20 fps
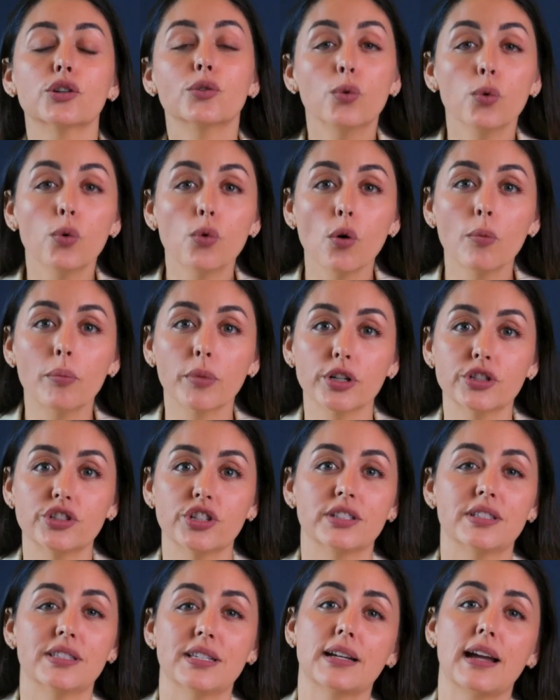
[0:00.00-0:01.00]
your Google
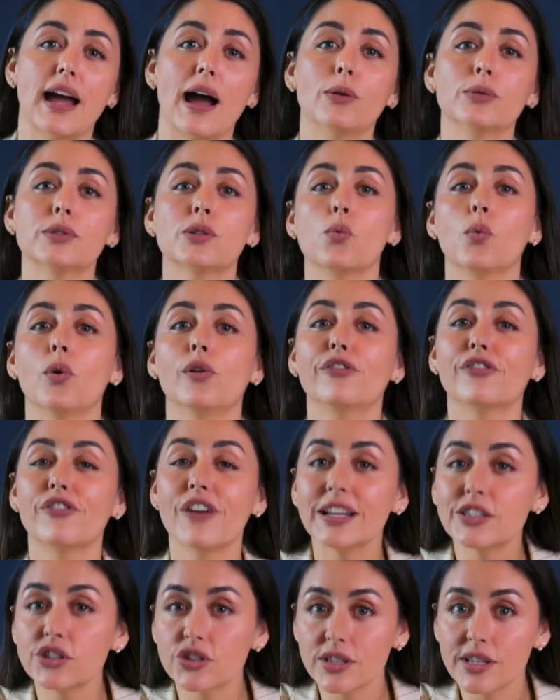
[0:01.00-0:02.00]
Merchants account will
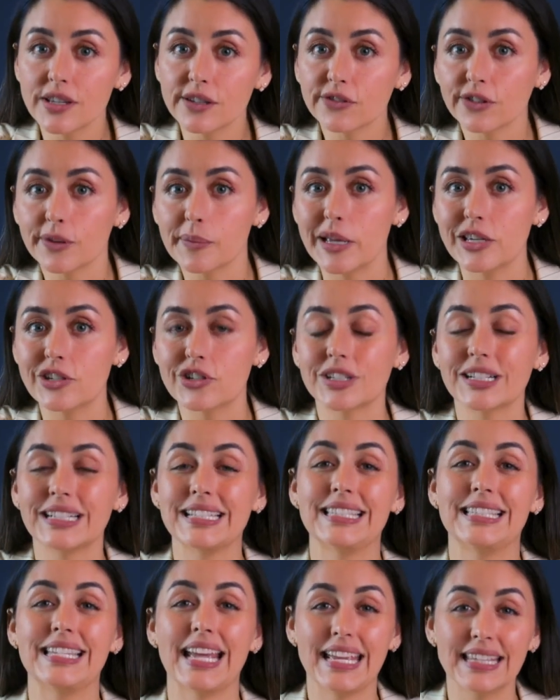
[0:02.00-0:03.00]
fetch the information
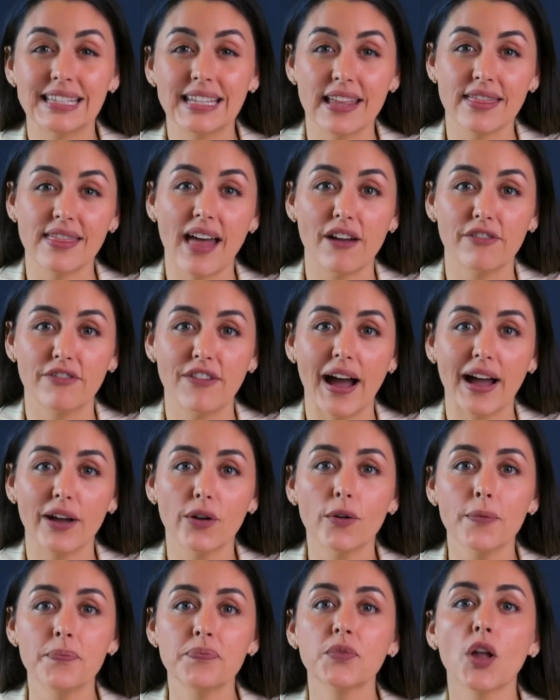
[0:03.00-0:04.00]
contained in that
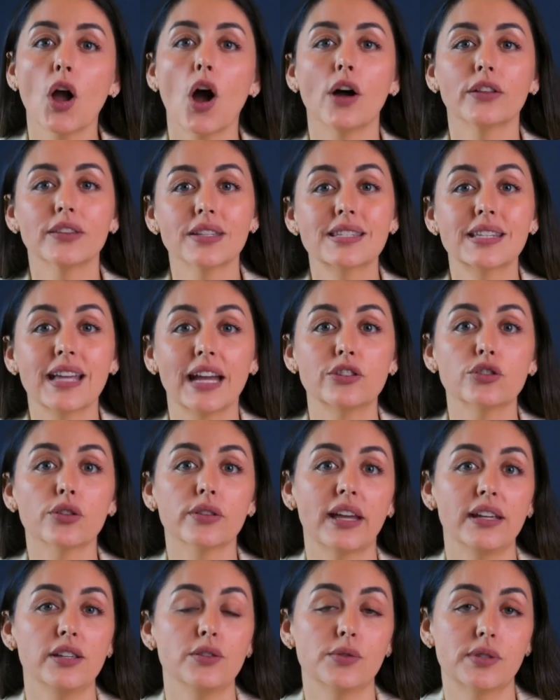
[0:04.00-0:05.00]
file on the schedule
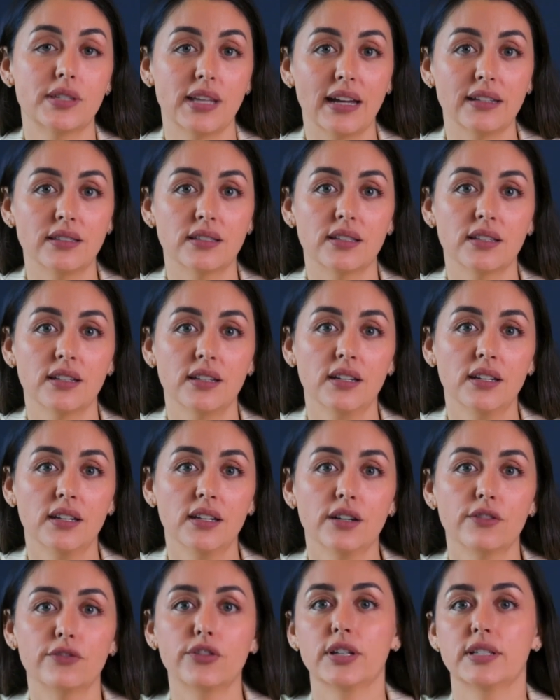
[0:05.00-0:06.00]
that you set.
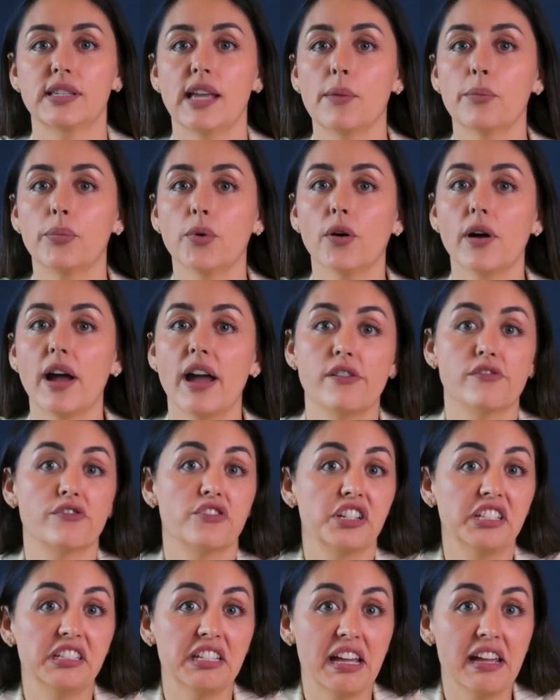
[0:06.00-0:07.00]
For example,
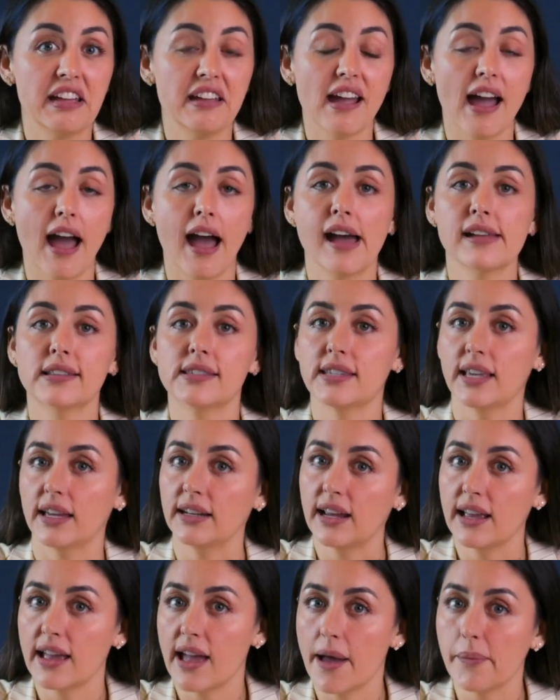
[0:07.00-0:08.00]
every day at 10
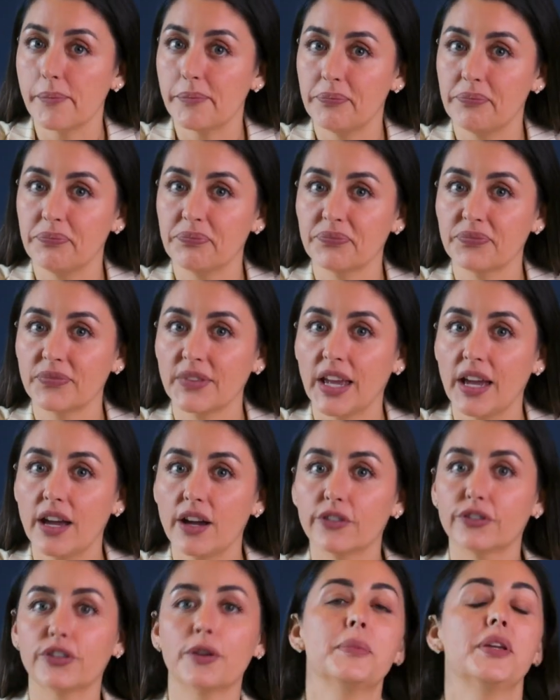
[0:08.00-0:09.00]
a.m.
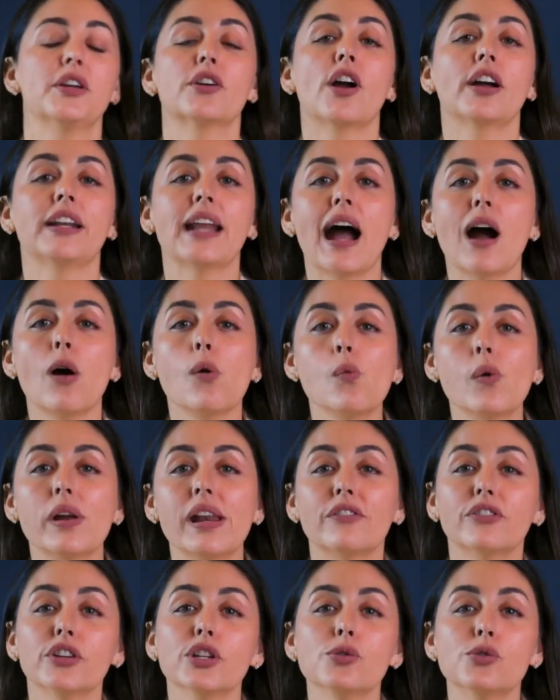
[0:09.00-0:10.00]
From here on out, whenever